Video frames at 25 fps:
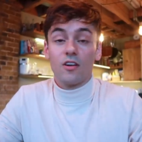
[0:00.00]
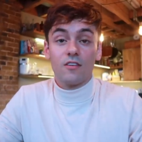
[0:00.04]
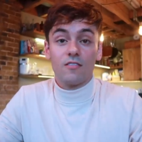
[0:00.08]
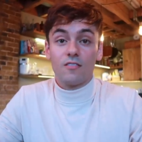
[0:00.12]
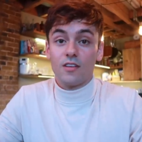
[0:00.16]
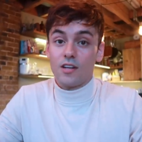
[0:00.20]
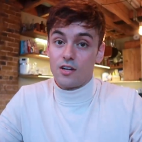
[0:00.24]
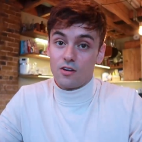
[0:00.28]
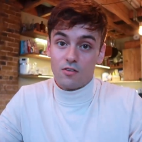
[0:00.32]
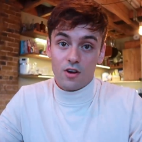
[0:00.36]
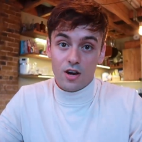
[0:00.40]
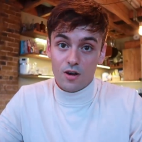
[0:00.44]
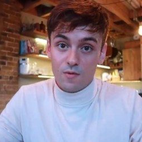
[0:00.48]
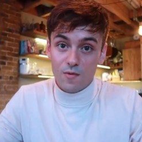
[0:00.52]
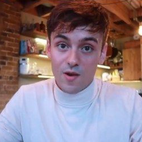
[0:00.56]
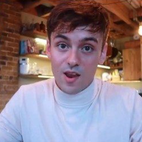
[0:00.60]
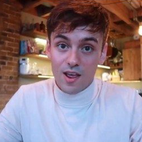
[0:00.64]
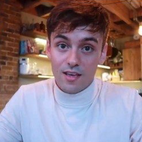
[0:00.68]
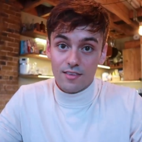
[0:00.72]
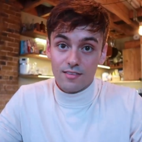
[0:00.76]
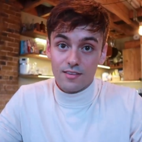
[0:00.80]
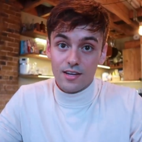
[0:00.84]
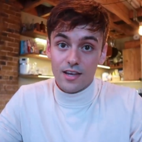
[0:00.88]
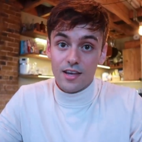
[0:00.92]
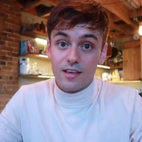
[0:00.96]
just an incredible
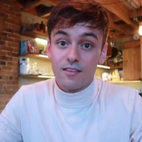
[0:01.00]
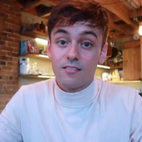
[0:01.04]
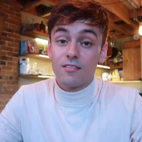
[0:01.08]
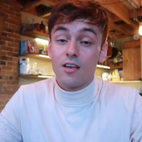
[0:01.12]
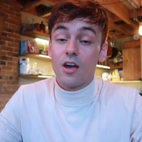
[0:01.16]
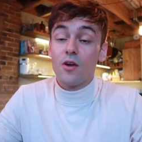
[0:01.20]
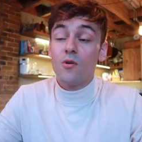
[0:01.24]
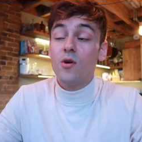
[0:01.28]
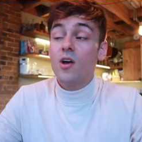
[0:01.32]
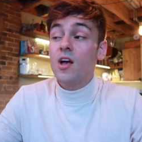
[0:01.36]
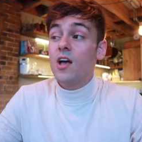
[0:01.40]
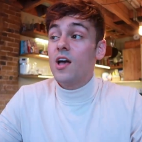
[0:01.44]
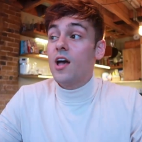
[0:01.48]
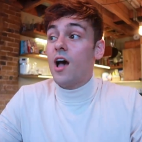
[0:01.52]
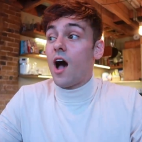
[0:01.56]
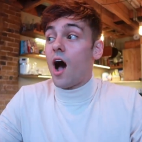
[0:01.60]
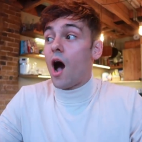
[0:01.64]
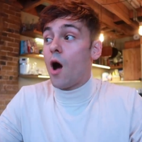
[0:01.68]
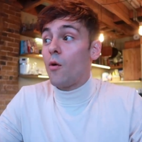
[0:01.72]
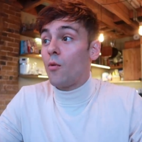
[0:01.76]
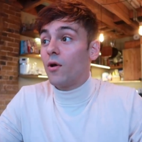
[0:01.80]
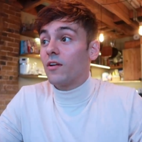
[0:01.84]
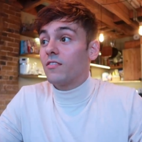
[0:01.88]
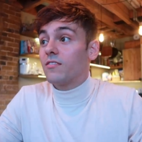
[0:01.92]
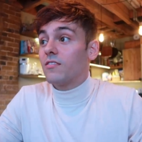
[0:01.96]
athlete. So
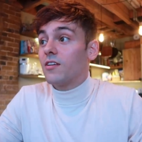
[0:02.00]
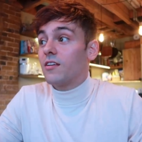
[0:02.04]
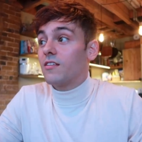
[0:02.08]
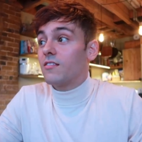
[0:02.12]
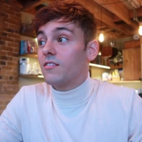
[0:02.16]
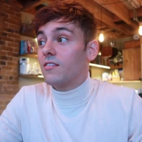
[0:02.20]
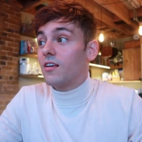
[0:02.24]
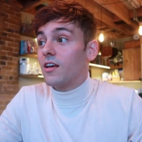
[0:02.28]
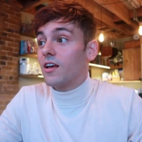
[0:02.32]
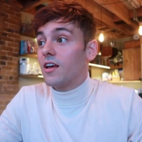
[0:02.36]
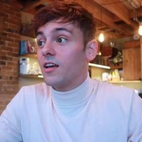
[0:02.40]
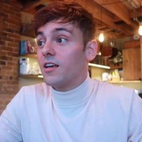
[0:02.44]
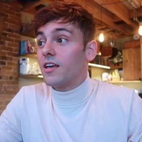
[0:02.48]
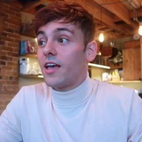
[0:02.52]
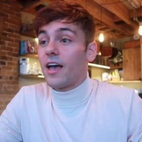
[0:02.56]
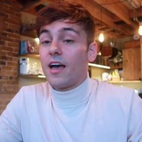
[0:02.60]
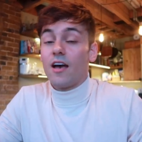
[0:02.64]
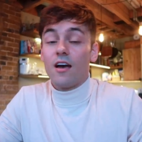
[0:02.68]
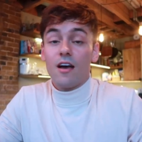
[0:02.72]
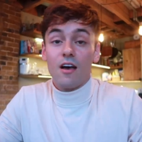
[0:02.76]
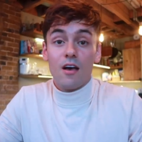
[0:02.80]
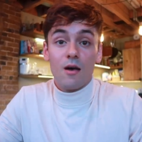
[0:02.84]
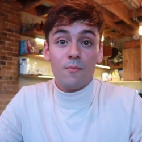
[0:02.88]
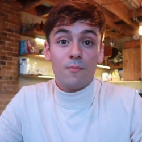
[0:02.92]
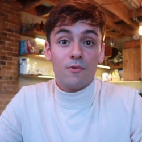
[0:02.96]
I wanted to
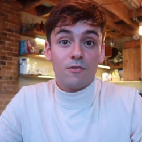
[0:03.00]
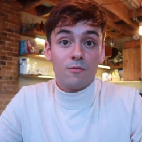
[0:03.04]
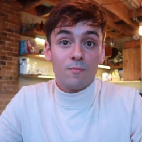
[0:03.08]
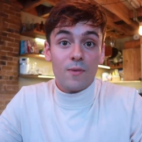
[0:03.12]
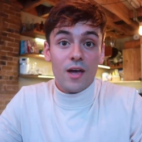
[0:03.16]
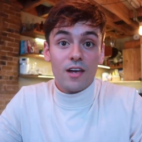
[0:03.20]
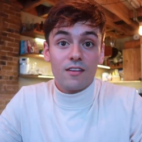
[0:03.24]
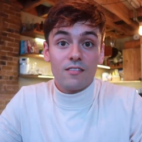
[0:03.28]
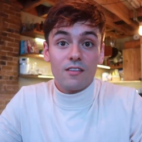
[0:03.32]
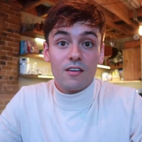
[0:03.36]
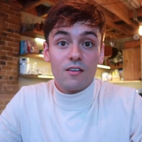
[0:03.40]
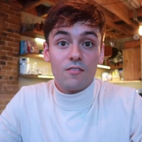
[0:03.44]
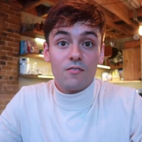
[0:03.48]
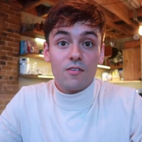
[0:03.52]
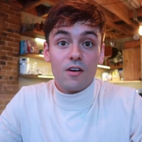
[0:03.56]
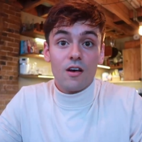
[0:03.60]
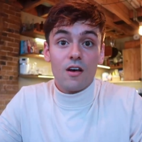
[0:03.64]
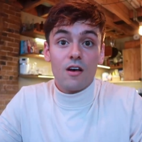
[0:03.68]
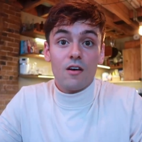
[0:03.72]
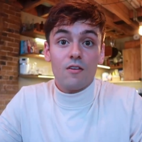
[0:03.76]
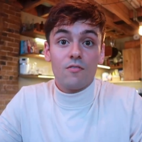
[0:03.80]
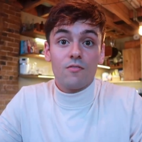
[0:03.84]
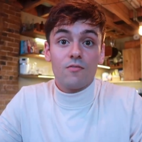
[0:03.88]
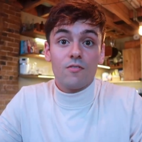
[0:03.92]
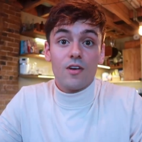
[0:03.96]
get her perspective
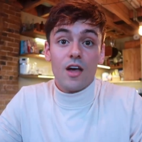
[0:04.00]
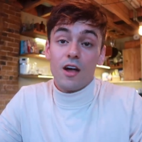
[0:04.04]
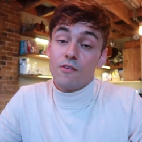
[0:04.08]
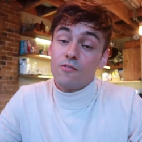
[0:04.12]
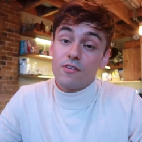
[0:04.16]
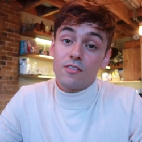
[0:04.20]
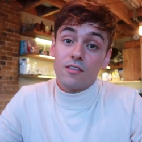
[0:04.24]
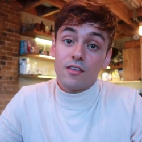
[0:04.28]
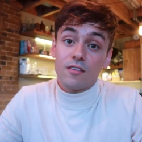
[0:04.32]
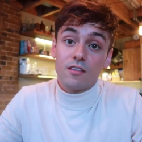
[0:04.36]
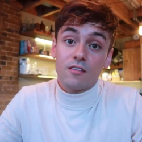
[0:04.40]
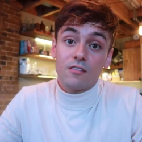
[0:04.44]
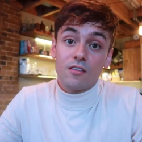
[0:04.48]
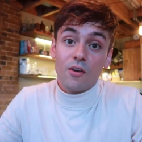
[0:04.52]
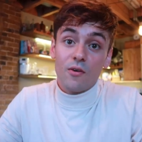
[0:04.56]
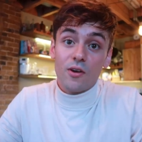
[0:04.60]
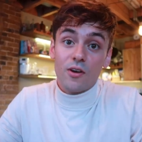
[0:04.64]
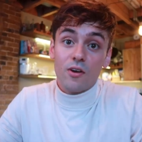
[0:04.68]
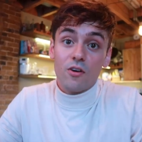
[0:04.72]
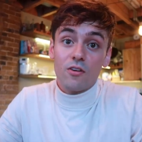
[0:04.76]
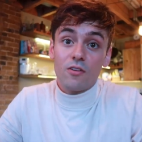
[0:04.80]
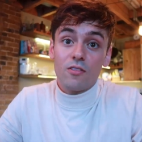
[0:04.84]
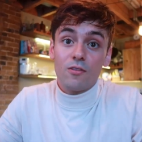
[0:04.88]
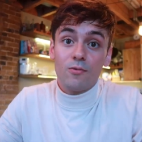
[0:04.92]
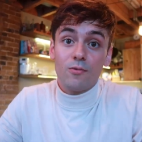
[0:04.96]
of everything that's
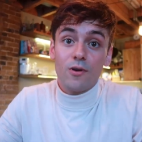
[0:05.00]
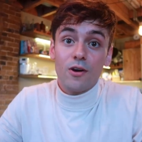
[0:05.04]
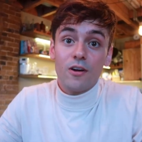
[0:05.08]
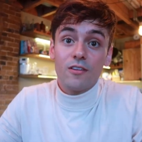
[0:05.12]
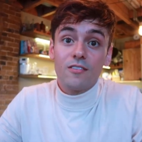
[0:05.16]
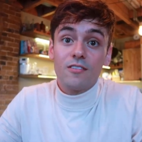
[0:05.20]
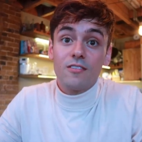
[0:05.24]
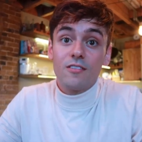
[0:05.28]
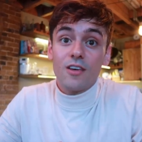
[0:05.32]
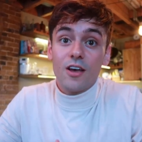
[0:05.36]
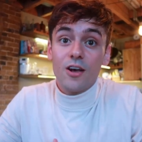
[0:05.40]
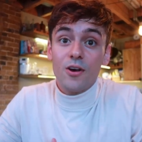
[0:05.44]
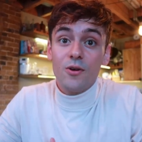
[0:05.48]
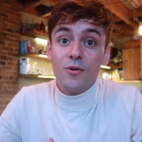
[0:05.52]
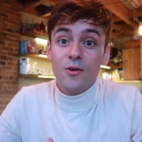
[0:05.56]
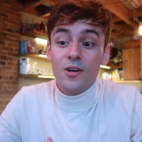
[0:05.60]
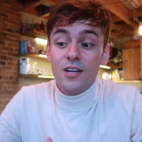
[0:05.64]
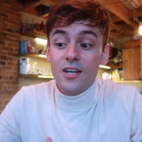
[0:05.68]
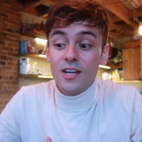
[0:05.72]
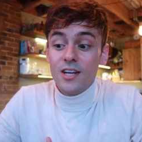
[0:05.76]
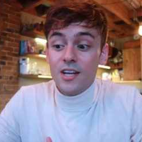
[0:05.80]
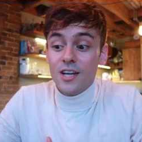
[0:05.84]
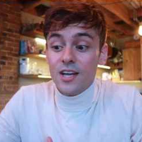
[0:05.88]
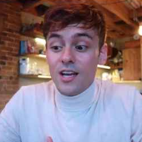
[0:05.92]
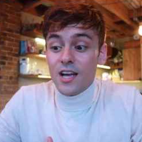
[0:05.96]
going on in the world. So
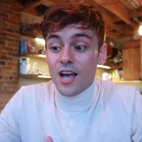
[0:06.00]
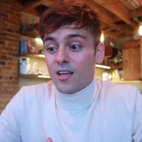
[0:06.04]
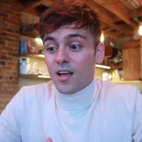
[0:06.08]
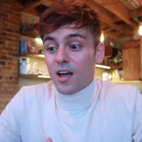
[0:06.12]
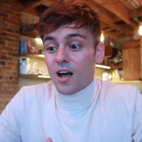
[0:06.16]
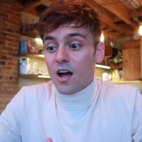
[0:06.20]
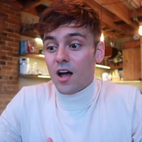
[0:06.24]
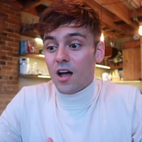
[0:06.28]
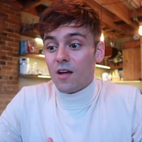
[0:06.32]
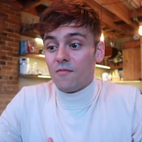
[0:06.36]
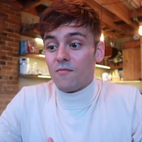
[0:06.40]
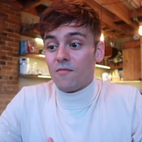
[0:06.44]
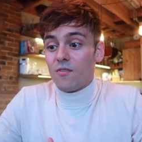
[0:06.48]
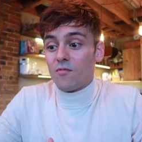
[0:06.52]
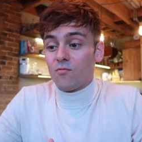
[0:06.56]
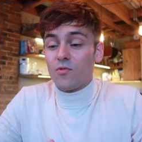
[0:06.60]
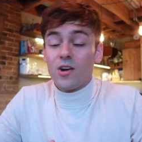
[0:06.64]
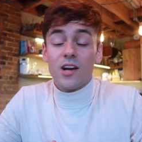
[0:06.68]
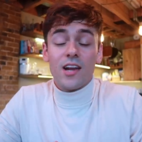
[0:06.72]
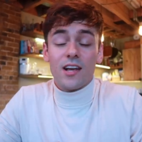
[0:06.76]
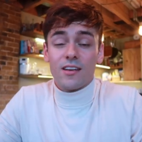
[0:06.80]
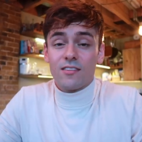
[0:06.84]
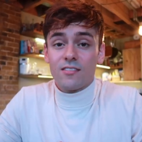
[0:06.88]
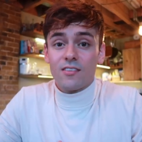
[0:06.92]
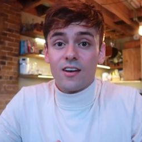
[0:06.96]
I'm
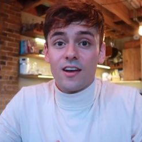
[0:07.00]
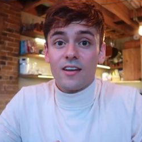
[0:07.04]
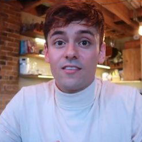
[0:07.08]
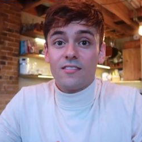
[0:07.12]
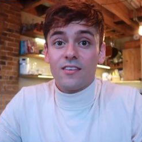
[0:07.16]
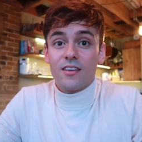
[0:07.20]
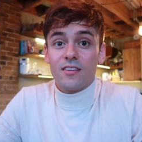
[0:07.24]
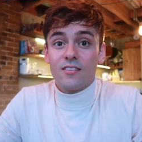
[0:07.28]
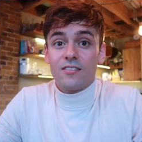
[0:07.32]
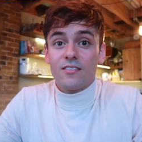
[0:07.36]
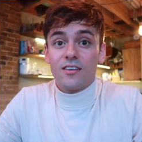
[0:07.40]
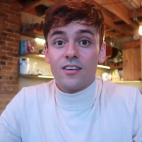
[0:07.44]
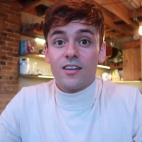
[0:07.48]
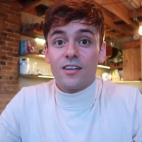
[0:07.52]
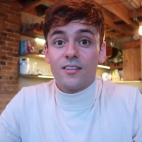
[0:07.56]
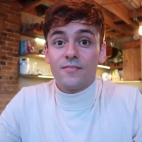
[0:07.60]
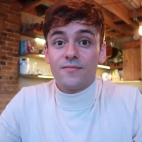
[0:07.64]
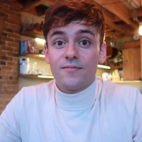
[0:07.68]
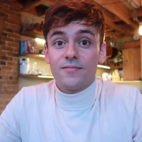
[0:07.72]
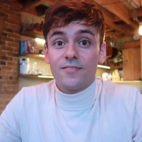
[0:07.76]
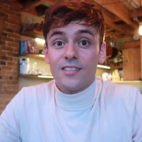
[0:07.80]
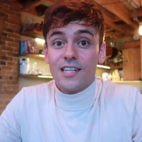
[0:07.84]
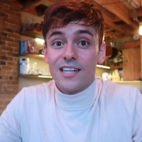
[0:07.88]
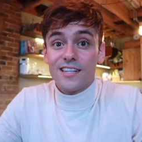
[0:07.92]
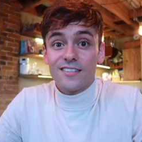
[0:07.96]
really excited
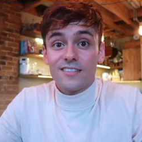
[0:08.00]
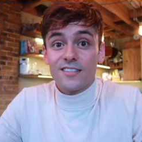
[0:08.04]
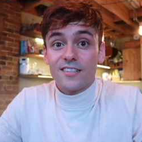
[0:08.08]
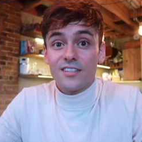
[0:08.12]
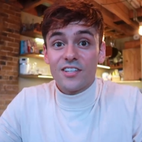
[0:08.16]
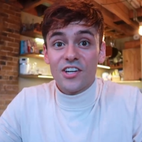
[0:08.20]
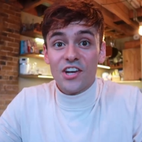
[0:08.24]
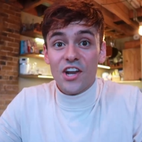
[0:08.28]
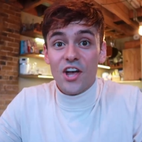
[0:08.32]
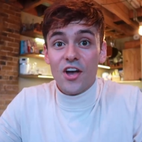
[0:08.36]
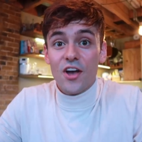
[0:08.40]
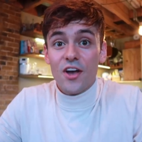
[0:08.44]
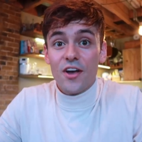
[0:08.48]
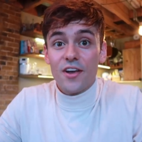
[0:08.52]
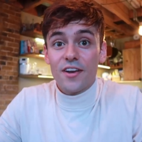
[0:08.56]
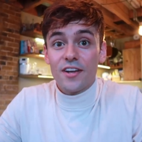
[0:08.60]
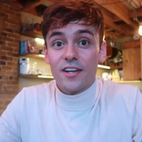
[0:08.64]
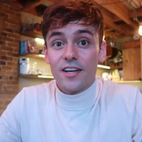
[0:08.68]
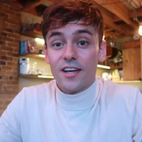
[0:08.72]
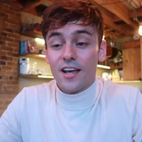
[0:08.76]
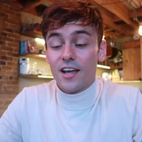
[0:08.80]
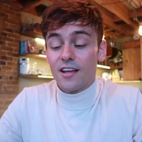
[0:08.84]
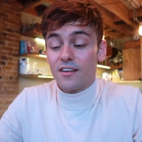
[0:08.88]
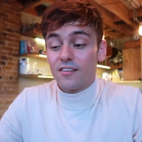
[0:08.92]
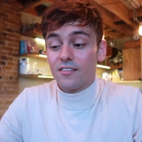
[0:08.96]
to listen, learn,
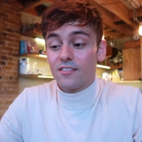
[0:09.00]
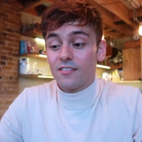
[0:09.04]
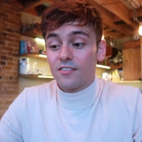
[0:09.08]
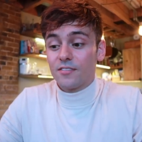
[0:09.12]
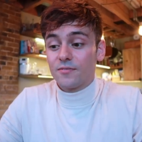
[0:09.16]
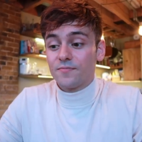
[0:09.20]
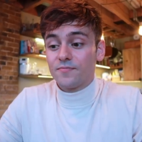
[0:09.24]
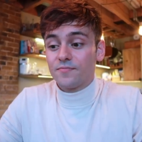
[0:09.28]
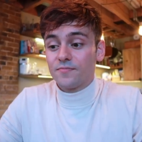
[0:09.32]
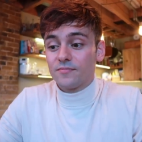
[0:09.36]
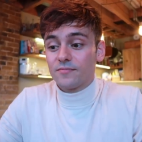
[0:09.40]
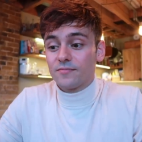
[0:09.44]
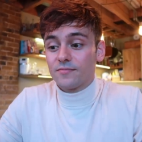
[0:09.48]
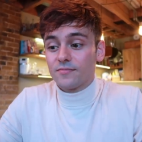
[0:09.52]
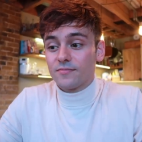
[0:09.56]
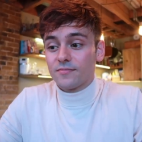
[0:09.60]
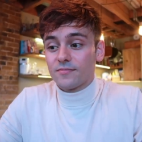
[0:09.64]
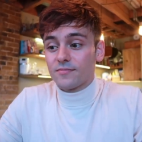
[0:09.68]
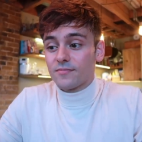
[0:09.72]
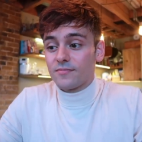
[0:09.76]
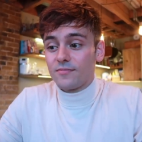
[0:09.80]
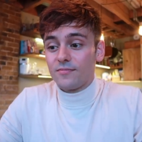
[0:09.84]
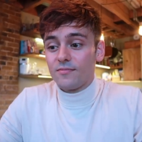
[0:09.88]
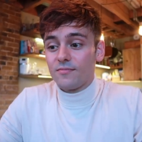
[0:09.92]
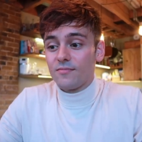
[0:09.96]
and
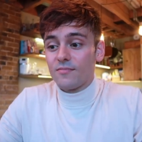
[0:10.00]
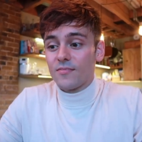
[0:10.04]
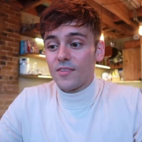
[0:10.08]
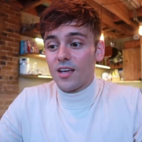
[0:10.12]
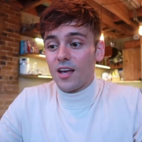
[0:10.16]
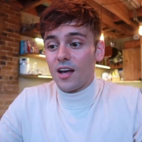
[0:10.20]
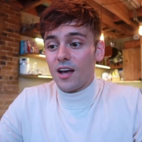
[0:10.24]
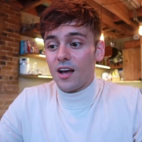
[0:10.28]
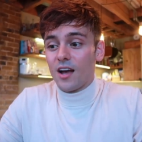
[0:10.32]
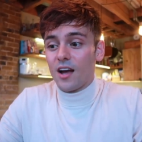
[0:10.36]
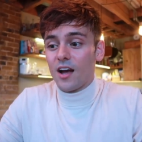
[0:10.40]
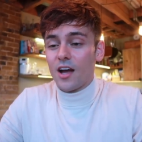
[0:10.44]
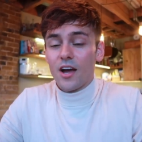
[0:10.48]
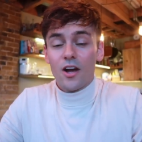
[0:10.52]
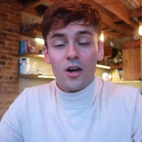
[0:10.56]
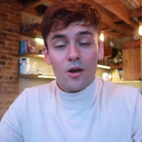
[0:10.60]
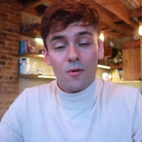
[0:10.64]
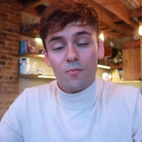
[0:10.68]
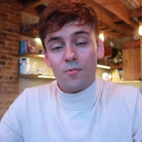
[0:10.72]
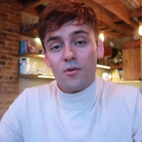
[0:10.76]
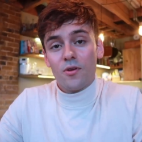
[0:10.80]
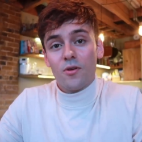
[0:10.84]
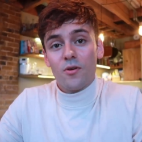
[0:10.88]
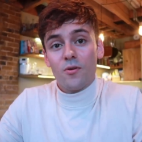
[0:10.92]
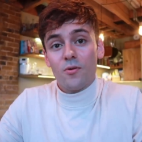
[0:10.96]
I
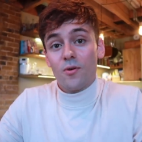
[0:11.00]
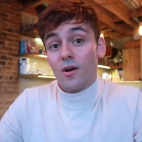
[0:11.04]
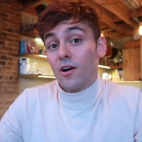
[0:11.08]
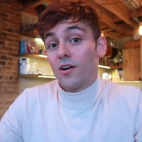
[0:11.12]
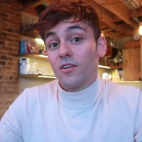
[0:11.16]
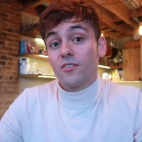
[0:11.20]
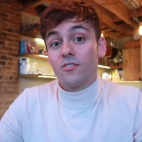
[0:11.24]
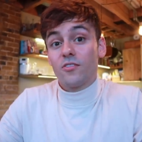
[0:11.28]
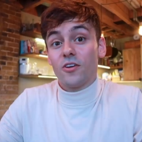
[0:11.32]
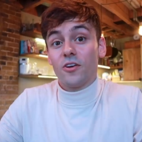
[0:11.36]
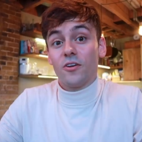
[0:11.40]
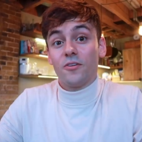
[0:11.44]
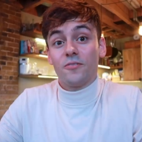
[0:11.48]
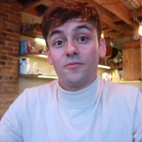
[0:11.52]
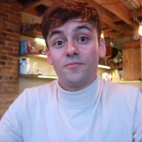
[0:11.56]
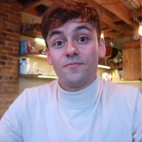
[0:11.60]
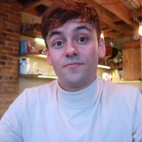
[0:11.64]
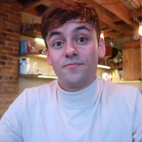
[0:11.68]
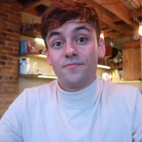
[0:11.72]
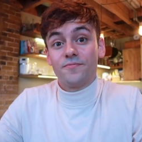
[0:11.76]
hope you are too.